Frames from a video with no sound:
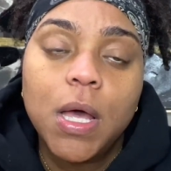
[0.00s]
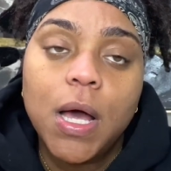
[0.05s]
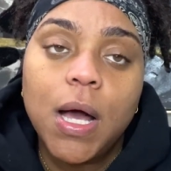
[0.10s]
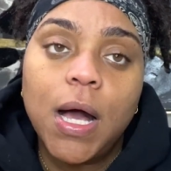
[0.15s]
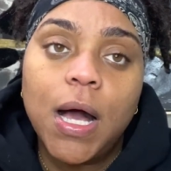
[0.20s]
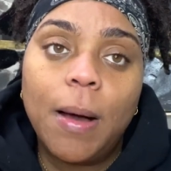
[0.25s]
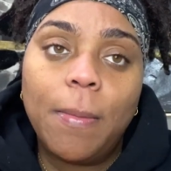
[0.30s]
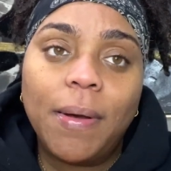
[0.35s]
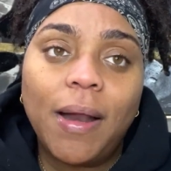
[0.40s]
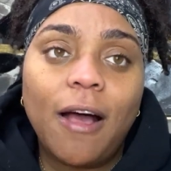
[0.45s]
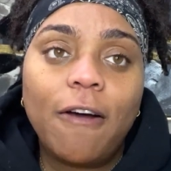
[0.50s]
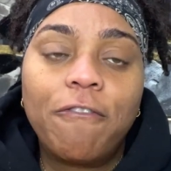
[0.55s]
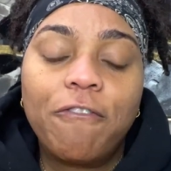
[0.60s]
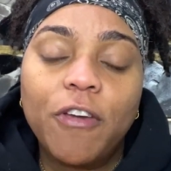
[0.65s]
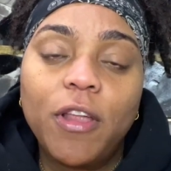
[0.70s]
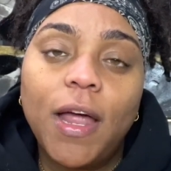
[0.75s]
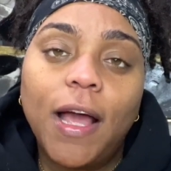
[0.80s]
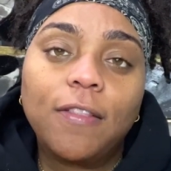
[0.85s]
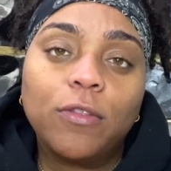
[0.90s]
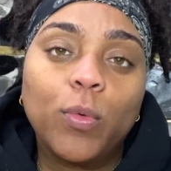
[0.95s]
And I
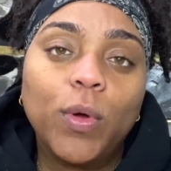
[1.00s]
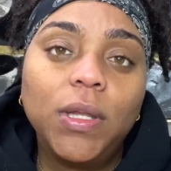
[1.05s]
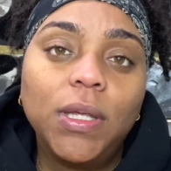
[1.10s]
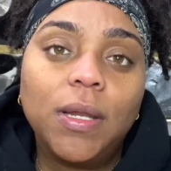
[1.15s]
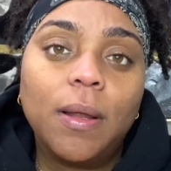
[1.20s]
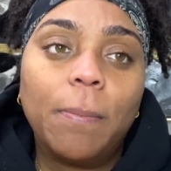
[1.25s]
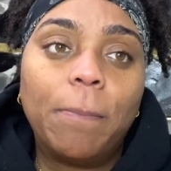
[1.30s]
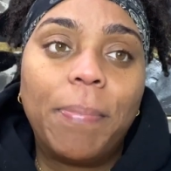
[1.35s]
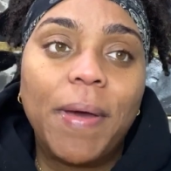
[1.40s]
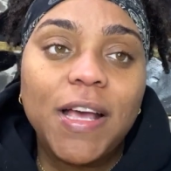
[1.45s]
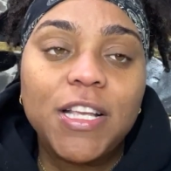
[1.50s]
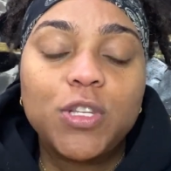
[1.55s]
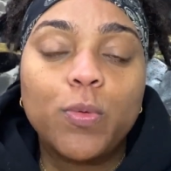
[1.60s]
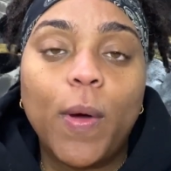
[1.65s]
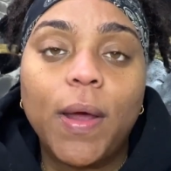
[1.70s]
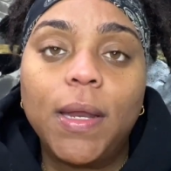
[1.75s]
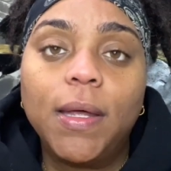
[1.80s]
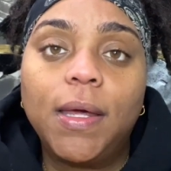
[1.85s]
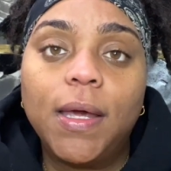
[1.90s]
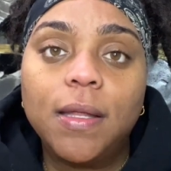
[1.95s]
feel like really the best
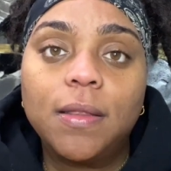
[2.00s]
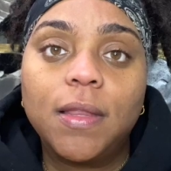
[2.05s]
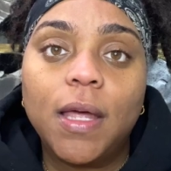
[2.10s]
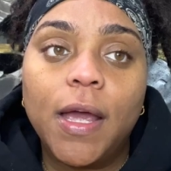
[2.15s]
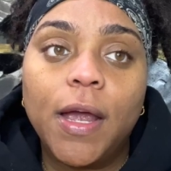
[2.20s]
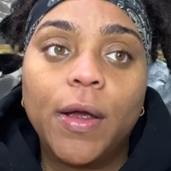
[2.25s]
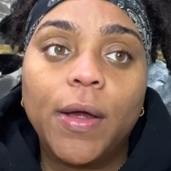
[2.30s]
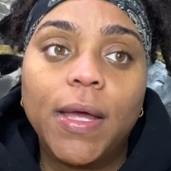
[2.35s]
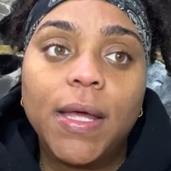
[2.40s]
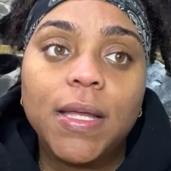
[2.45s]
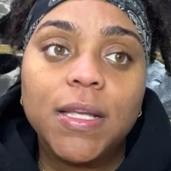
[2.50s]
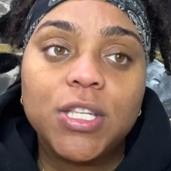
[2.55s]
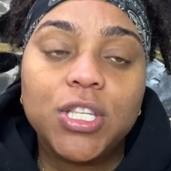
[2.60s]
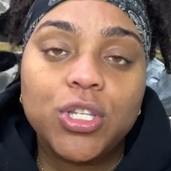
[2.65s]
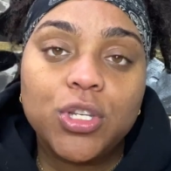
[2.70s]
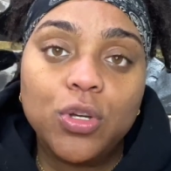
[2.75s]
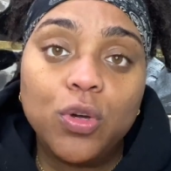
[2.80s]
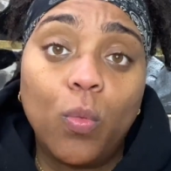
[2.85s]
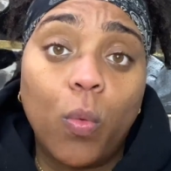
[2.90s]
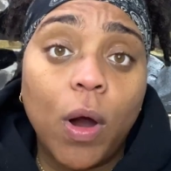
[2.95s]
way to get there
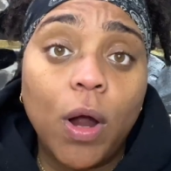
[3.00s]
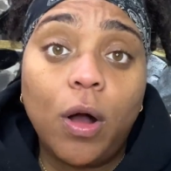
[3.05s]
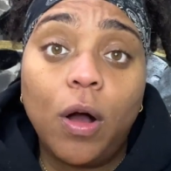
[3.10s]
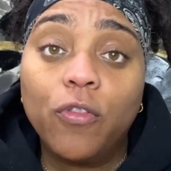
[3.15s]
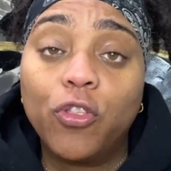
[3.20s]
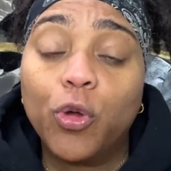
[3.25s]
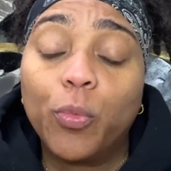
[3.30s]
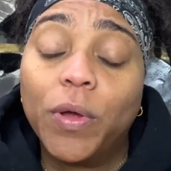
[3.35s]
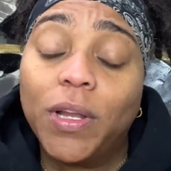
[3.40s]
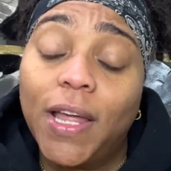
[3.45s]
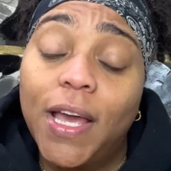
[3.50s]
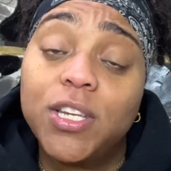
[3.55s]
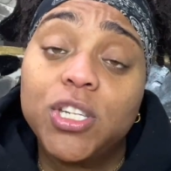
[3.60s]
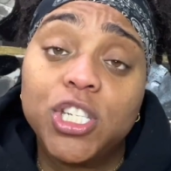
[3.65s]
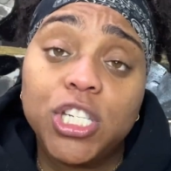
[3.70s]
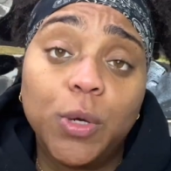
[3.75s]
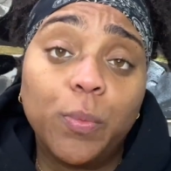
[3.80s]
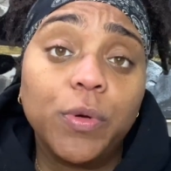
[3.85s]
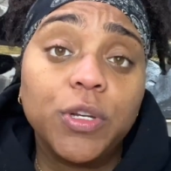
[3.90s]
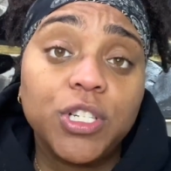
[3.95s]
is to work on the
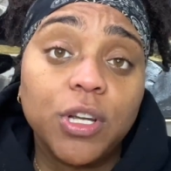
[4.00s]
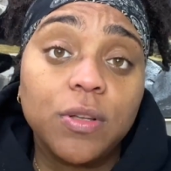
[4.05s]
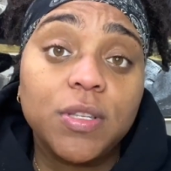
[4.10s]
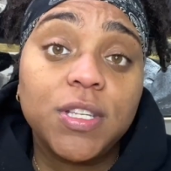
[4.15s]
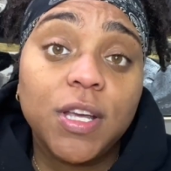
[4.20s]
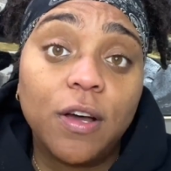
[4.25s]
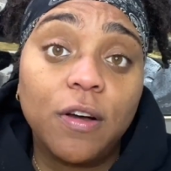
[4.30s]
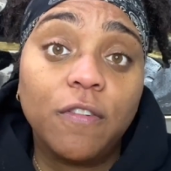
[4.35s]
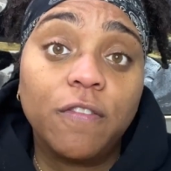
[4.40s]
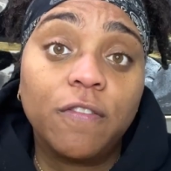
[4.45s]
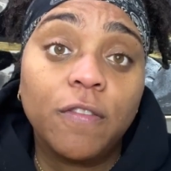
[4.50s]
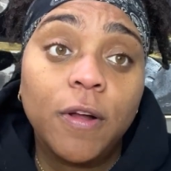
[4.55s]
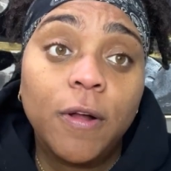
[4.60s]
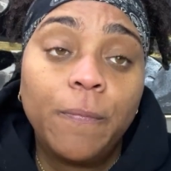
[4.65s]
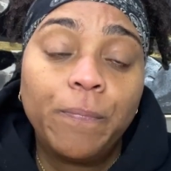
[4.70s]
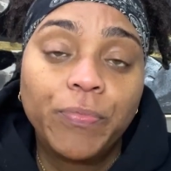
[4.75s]
relationship with yourself.